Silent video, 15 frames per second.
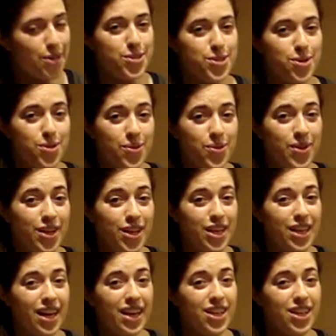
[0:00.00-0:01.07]
so
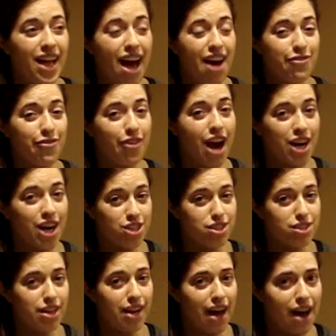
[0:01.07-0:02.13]
you'll have fractions
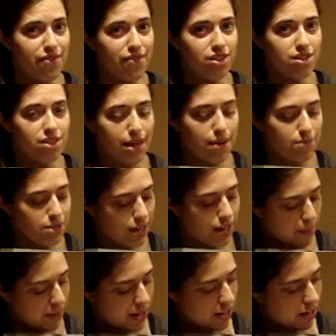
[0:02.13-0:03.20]
that have the same
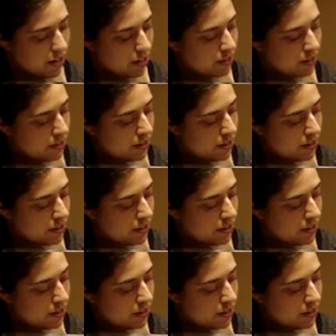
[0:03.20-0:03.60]
denominator.